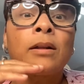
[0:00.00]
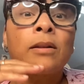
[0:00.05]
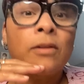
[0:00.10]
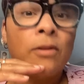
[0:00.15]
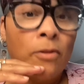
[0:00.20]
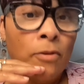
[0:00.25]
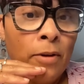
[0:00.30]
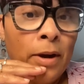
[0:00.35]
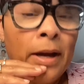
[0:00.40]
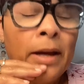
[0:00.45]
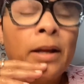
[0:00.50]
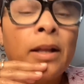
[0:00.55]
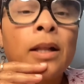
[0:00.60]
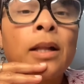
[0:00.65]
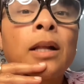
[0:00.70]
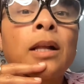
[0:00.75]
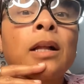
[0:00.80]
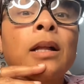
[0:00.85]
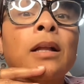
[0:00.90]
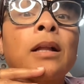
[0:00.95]
Great.
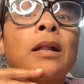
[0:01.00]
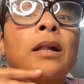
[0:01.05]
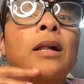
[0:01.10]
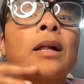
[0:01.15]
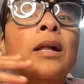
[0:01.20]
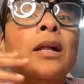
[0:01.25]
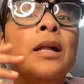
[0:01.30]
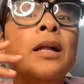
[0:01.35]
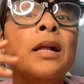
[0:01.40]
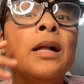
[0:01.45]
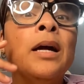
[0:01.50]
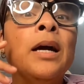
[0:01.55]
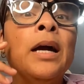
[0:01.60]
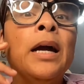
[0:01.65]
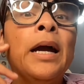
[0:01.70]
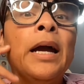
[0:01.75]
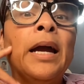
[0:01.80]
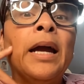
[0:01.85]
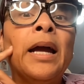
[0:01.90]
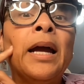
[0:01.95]

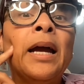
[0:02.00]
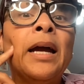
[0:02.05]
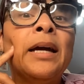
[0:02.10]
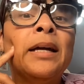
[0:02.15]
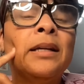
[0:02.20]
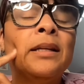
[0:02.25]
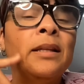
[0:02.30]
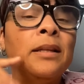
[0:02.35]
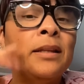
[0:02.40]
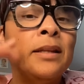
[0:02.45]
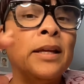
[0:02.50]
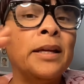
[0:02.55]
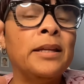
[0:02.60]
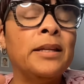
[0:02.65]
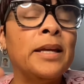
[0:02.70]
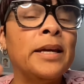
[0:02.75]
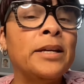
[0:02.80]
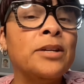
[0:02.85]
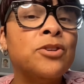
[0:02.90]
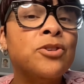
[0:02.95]
And then
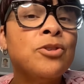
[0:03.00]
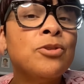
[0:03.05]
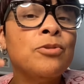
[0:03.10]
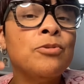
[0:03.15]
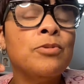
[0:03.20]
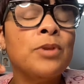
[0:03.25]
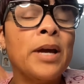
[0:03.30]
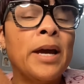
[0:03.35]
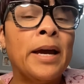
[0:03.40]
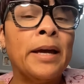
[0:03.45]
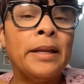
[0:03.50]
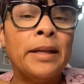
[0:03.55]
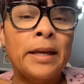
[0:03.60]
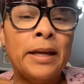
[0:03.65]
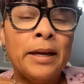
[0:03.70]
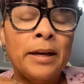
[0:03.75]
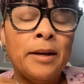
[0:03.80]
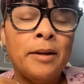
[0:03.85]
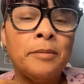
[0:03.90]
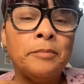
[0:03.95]
they shoot at
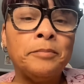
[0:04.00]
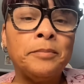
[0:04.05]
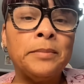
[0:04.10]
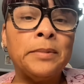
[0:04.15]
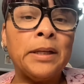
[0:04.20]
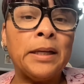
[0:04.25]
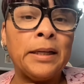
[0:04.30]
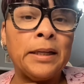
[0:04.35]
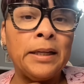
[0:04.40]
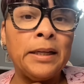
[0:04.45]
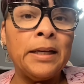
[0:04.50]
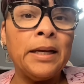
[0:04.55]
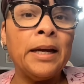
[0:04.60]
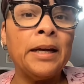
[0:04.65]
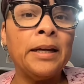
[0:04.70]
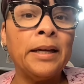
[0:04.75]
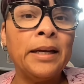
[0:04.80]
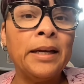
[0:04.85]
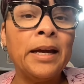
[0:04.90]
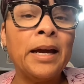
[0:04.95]
him, and he
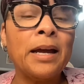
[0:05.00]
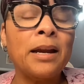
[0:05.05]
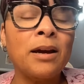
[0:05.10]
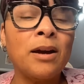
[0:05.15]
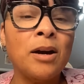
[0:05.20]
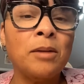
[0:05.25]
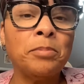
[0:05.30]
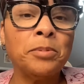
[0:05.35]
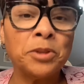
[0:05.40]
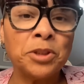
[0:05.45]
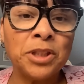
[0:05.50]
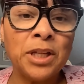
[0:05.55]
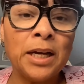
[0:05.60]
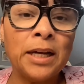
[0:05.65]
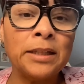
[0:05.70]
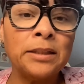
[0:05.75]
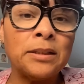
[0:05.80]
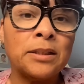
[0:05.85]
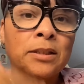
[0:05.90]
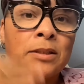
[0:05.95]
got he got a couple
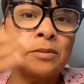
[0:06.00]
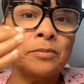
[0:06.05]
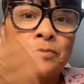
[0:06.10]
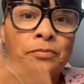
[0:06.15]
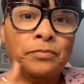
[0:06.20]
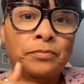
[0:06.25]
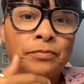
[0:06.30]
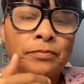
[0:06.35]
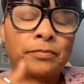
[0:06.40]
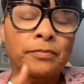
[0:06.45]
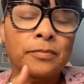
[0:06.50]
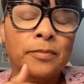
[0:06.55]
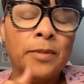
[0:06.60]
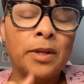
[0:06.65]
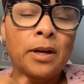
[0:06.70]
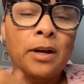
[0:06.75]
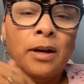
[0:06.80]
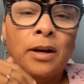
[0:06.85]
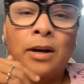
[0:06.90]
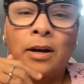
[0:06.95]
shots
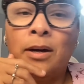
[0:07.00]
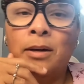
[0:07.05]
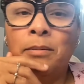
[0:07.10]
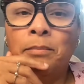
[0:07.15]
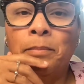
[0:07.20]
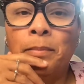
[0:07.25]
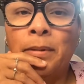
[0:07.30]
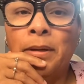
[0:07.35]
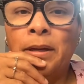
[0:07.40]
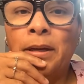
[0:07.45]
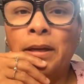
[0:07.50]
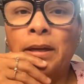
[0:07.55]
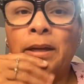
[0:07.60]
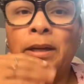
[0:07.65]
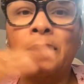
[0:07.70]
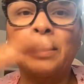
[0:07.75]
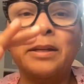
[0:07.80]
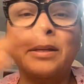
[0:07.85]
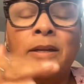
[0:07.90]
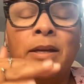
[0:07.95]
um,
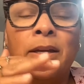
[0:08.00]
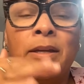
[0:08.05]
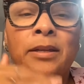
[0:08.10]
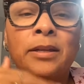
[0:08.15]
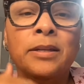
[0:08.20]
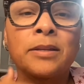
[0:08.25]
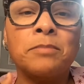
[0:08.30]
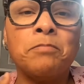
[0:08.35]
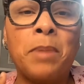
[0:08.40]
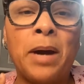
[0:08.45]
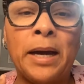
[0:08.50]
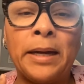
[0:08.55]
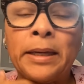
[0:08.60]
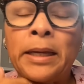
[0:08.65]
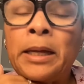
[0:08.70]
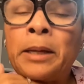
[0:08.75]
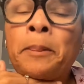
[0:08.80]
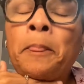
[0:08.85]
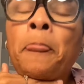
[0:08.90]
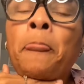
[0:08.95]
in it, in his
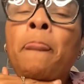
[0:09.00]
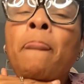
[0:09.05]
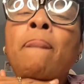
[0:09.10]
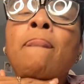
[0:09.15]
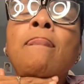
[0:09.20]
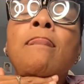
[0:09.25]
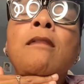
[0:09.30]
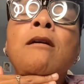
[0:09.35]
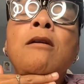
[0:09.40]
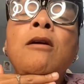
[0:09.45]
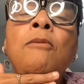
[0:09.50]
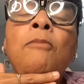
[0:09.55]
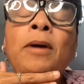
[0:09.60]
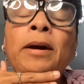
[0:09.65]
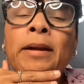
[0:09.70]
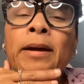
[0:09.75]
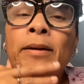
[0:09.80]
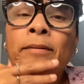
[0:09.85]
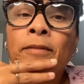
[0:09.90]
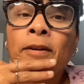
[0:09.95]
body or
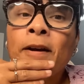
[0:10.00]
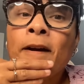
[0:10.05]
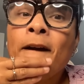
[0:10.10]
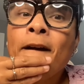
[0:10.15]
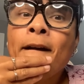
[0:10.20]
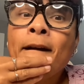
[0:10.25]
whatever.